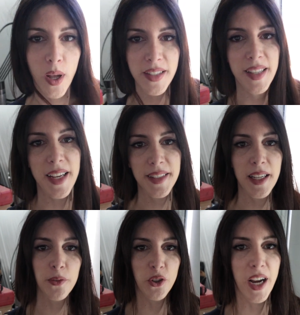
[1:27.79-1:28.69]
Whilst that
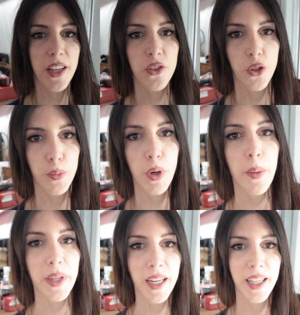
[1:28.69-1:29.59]
stuff dries, you're
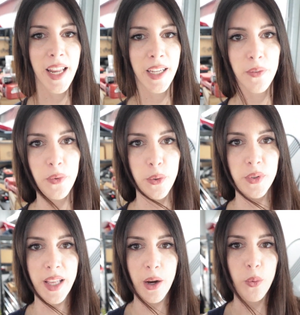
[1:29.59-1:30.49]
probably getting kind of
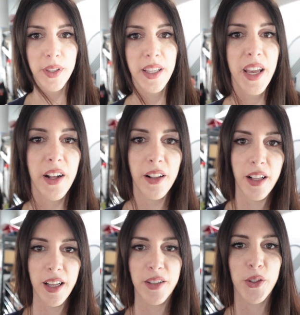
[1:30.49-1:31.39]
confused now what the
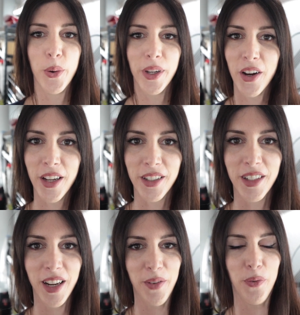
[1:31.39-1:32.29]
hell is going on.
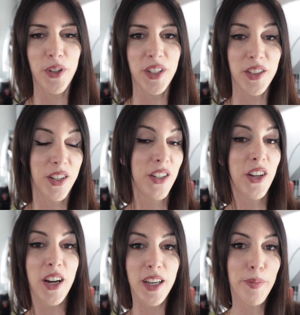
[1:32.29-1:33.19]
At first I started
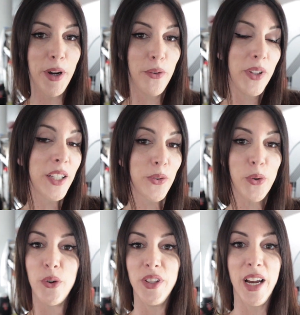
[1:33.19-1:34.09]
talking about flex
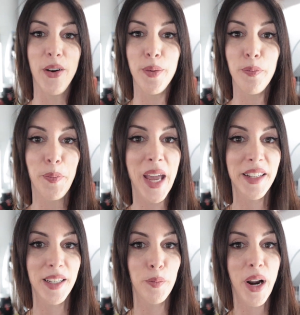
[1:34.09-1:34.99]
fuel, now I'm
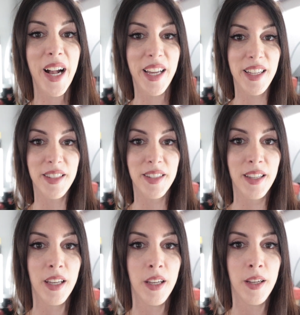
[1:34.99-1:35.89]
painting brackets.
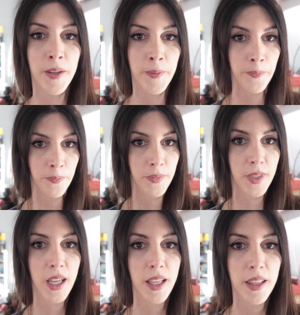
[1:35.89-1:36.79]

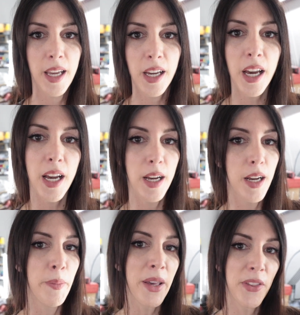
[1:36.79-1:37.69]
I got
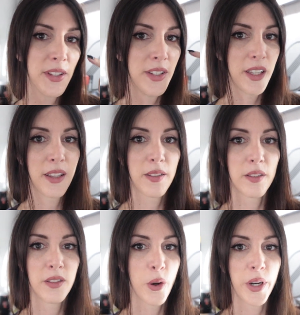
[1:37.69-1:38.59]
a method to,
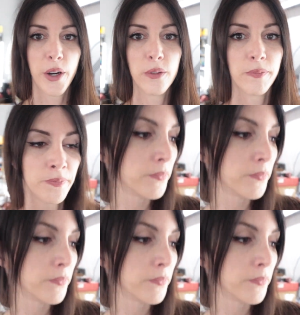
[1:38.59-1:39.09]
no I don't.